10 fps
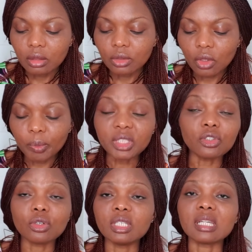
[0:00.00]
No,
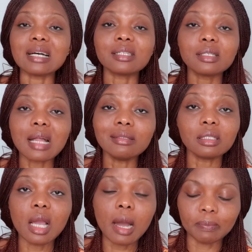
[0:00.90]
potato is assistant
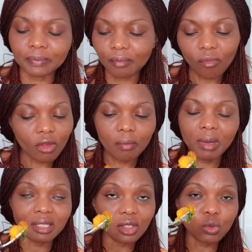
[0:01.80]
yam,
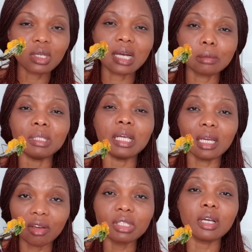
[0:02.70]
but this one has been
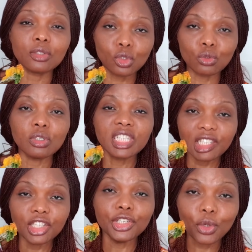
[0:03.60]
elevated to
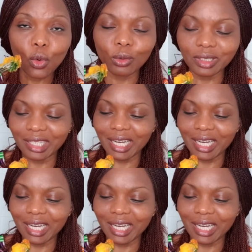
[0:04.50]
CEO.